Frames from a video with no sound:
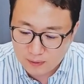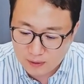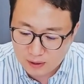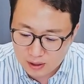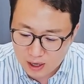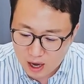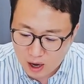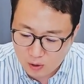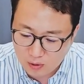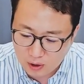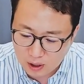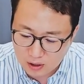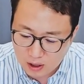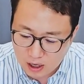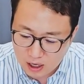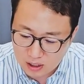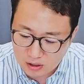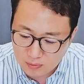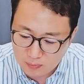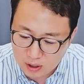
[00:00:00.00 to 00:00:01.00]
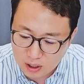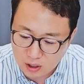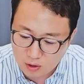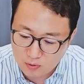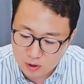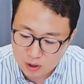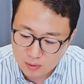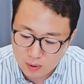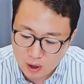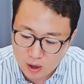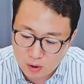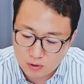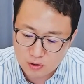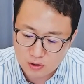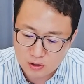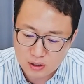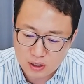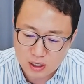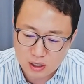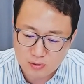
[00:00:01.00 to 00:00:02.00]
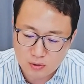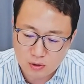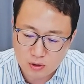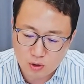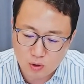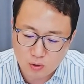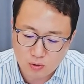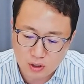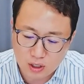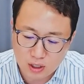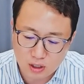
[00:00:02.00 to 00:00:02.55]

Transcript: Now that there has been a rebound, even though the